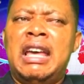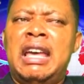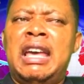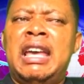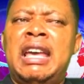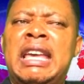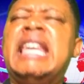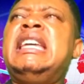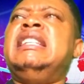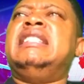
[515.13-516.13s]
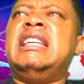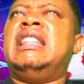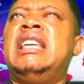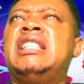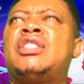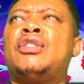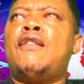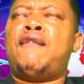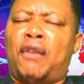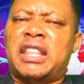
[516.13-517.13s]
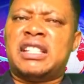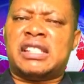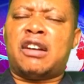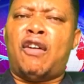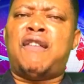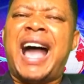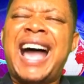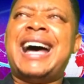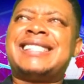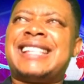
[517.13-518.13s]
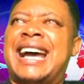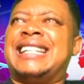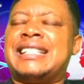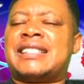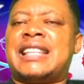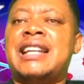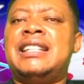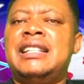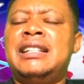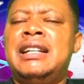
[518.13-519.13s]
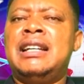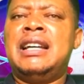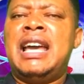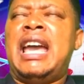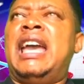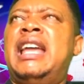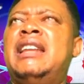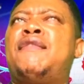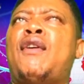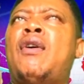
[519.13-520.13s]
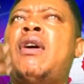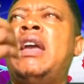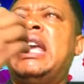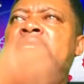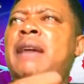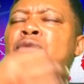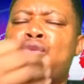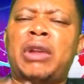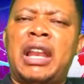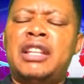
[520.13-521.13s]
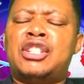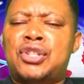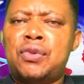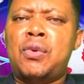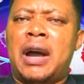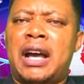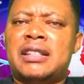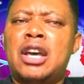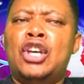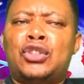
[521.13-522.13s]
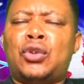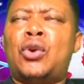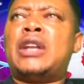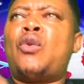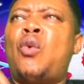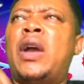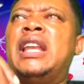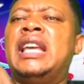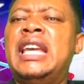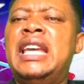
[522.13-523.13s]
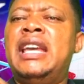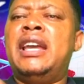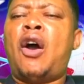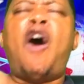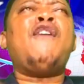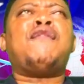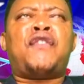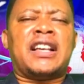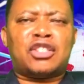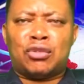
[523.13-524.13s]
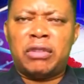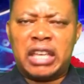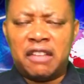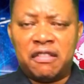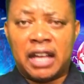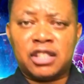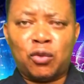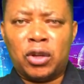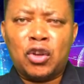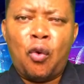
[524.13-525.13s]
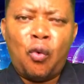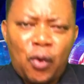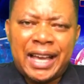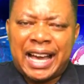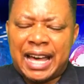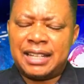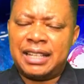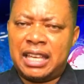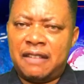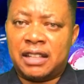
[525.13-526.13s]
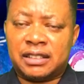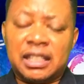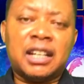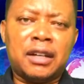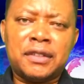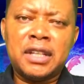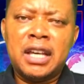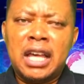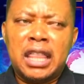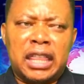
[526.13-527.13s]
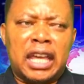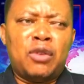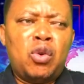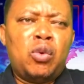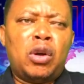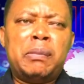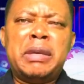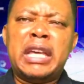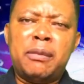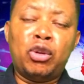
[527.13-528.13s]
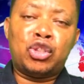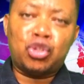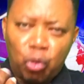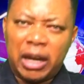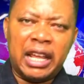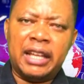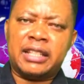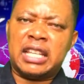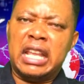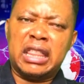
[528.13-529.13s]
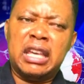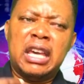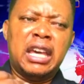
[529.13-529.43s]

he did this for the sake of us understanding and for him to relate to us, so that when he offers to give us what we can give ourselves, then we will be able to relate in